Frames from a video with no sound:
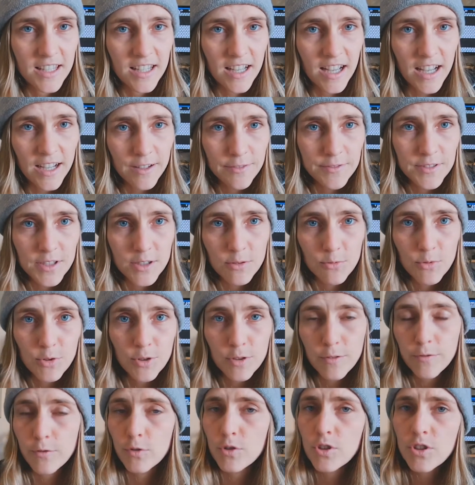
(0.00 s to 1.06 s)
I've done
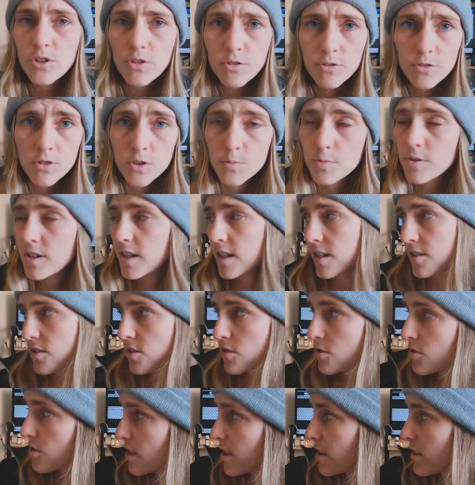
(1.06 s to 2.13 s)
work for huge brands
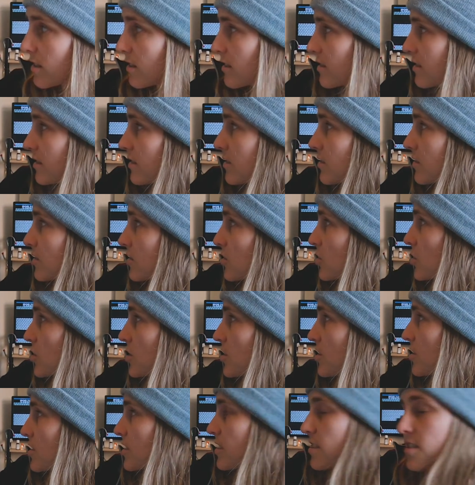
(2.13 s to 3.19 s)
using
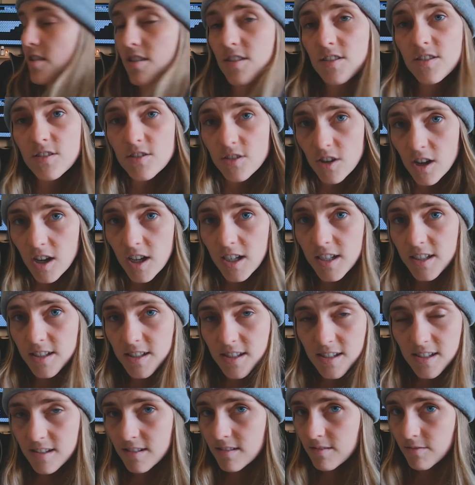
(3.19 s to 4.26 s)
just the
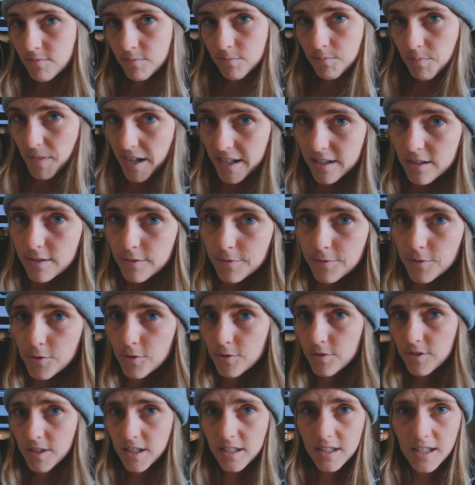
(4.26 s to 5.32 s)
Scarlett
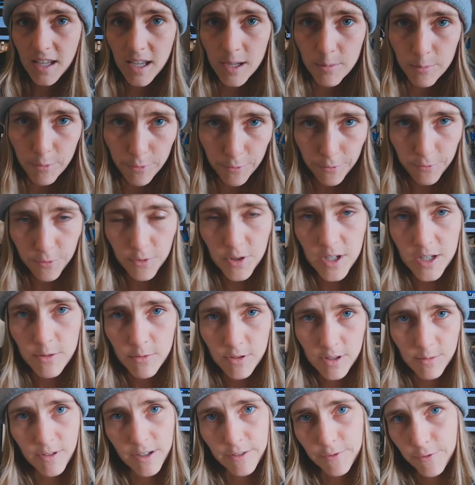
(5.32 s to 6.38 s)
microphone that came free
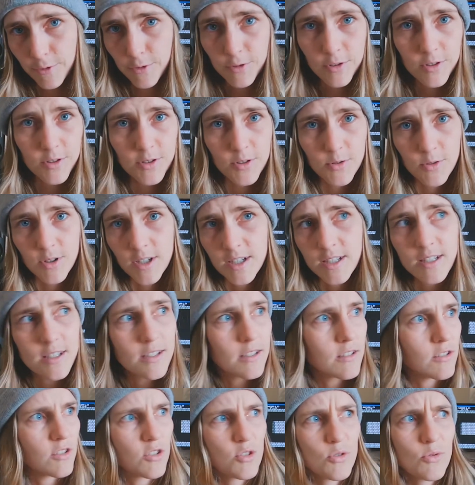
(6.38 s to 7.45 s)
with my Focusrite
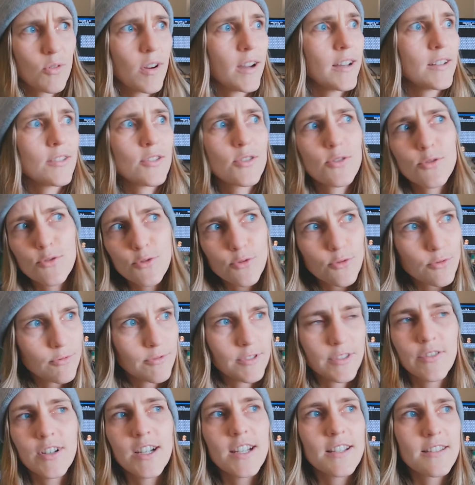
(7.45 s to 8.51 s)
2i2
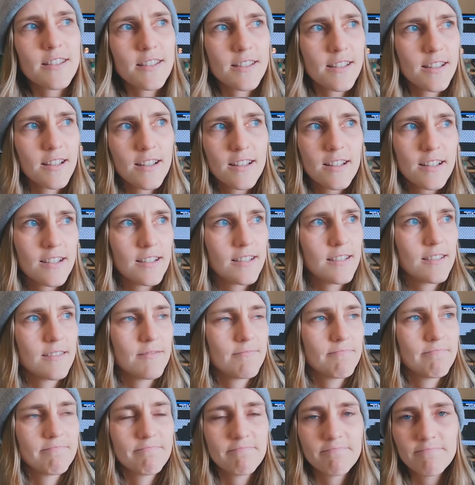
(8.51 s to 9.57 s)
device.
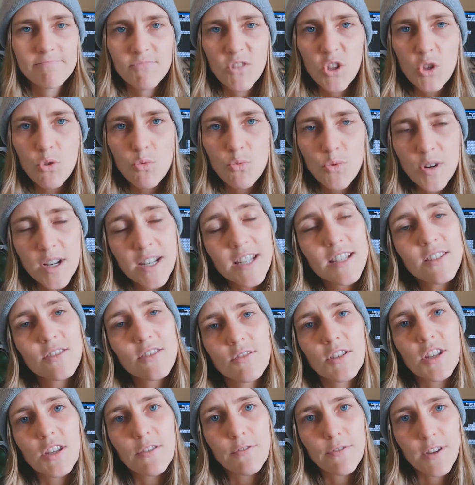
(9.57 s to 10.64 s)
You really
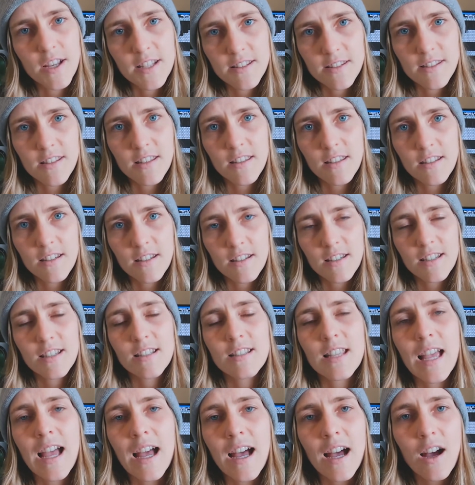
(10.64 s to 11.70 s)
need fancy gear.
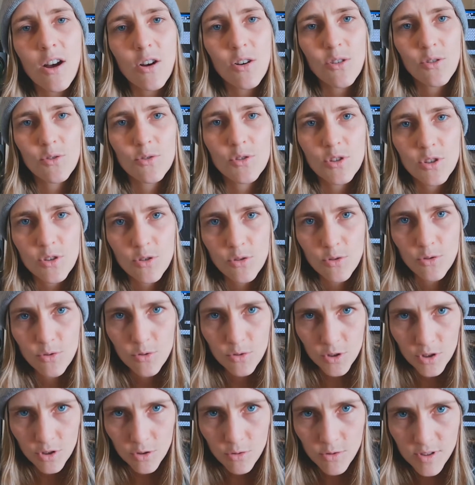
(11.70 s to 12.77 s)
It's how
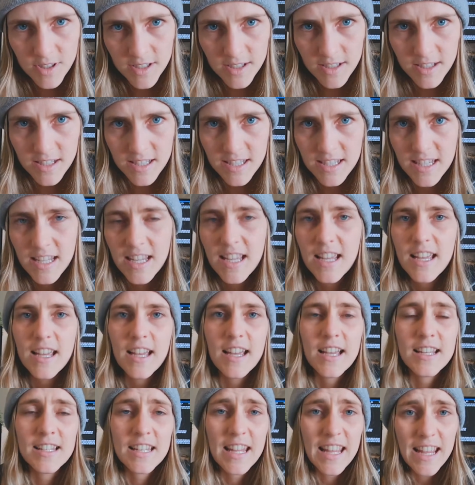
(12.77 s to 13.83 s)
you use it.
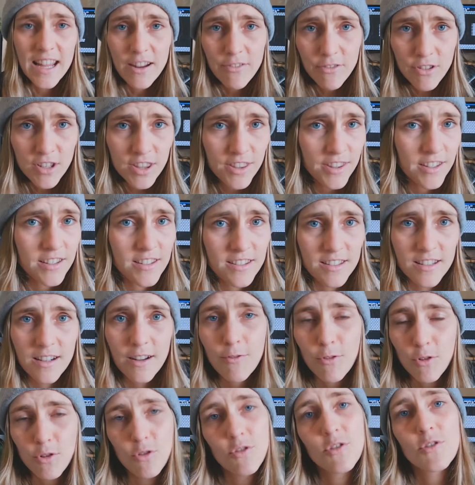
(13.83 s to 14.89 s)
And everything that
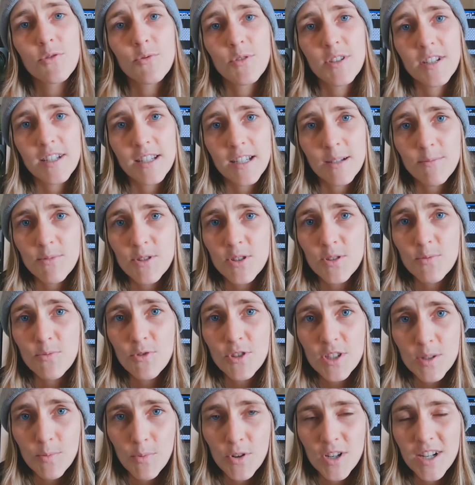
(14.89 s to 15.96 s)
I've learned when it comes to
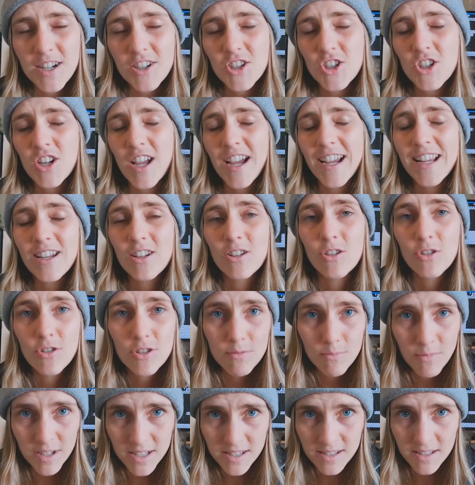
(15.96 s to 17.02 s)
music production, I
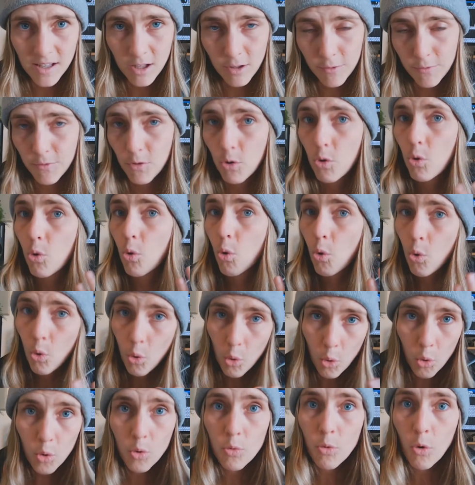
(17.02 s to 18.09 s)
learned myself
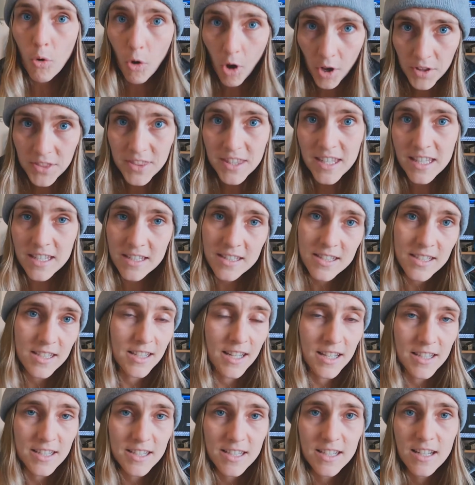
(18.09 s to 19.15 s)
or on the
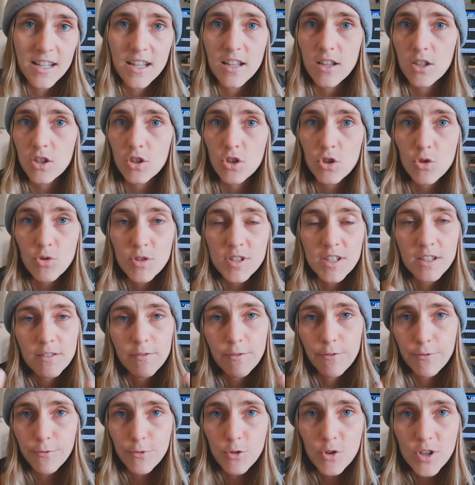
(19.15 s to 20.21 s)
internet using
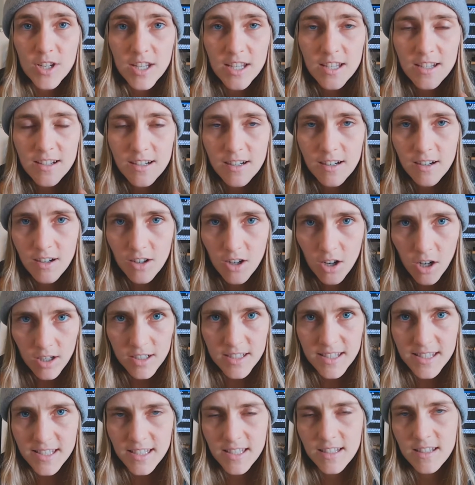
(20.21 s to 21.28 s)
free
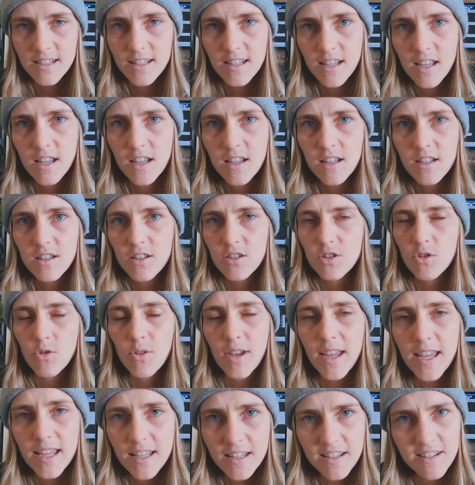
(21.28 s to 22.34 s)
content. So
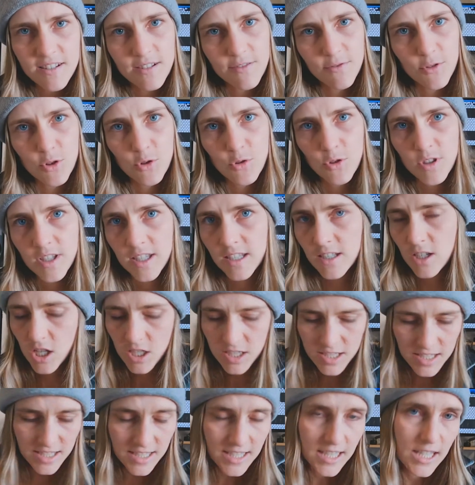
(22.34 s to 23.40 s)
any of you can
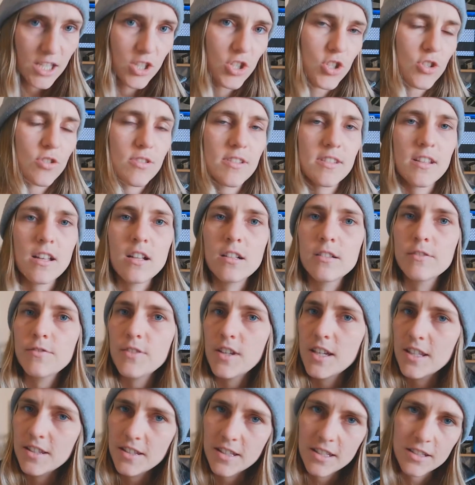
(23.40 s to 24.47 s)
teach yourself
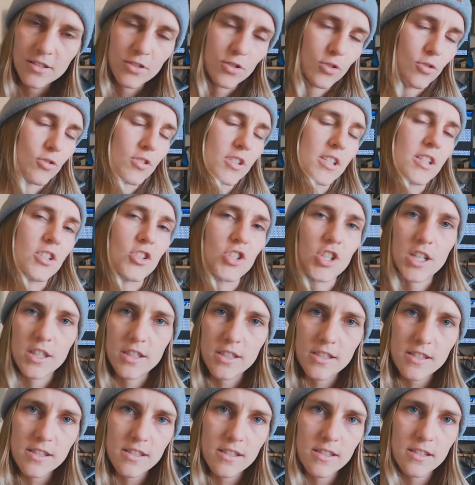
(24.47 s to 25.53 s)
and then go teach
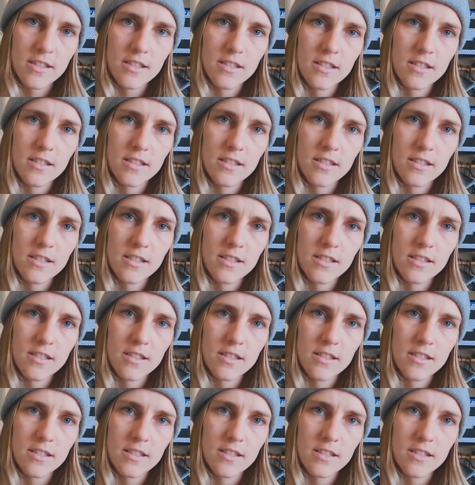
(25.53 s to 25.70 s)
others.